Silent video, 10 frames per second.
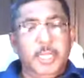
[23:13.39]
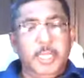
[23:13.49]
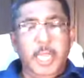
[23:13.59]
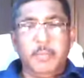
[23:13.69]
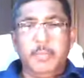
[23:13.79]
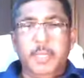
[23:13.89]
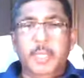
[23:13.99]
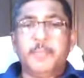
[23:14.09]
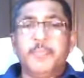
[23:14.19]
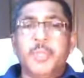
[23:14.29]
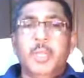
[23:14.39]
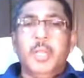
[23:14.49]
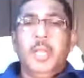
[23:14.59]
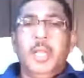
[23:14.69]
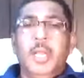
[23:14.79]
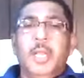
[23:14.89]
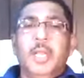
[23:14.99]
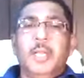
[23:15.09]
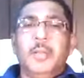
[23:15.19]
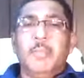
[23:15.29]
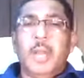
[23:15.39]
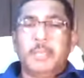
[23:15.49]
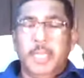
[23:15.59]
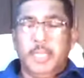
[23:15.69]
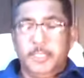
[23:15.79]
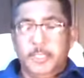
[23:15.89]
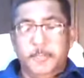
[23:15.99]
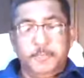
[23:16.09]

can be uh, baptized,